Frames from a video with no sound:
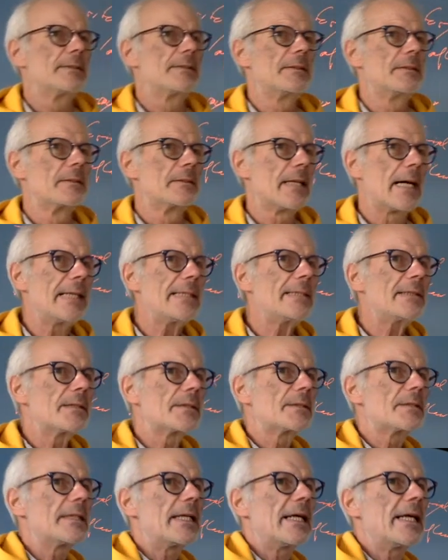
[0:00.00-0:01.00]
The right
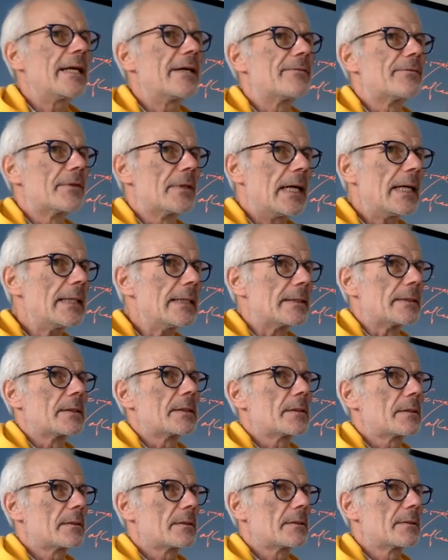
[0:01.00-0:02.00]
to have
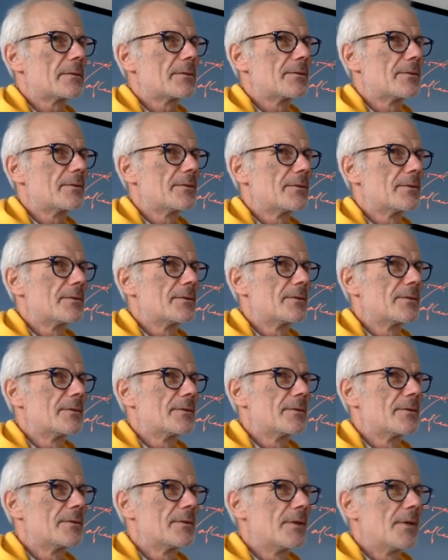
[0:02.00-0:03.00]
rights,
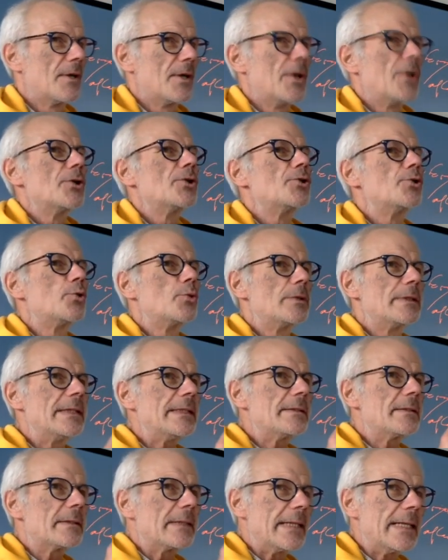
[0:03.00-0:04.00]
you
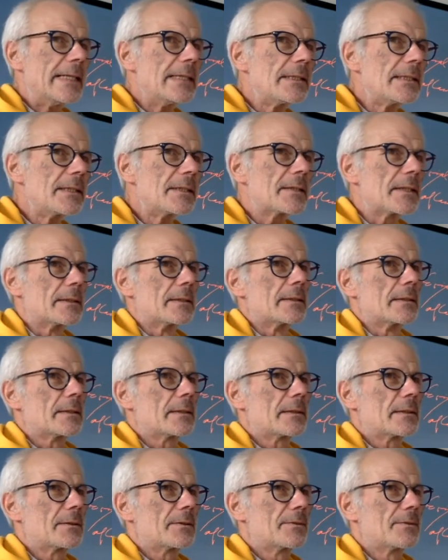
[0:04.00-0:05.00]
need an
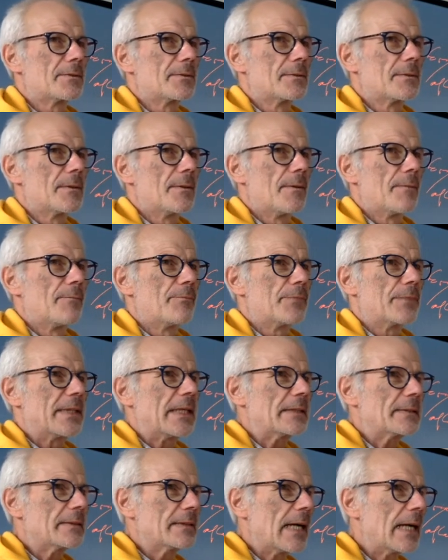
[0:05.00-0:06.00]
instance
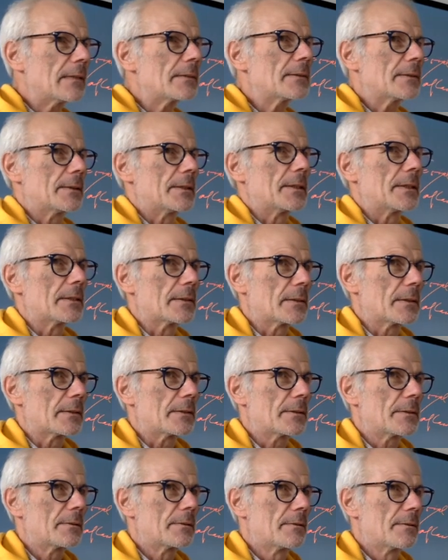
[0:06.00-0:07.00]
that guarantees
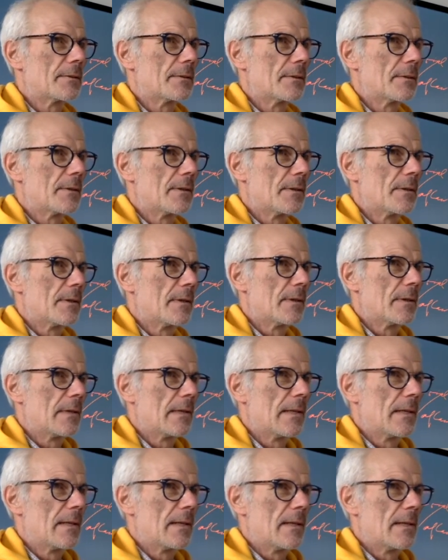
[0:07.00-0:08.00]

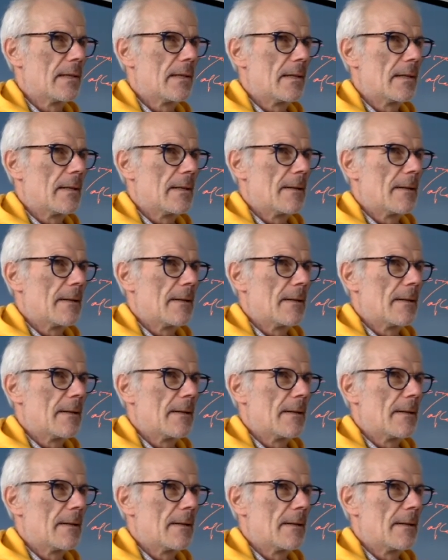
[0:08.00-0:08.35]
it.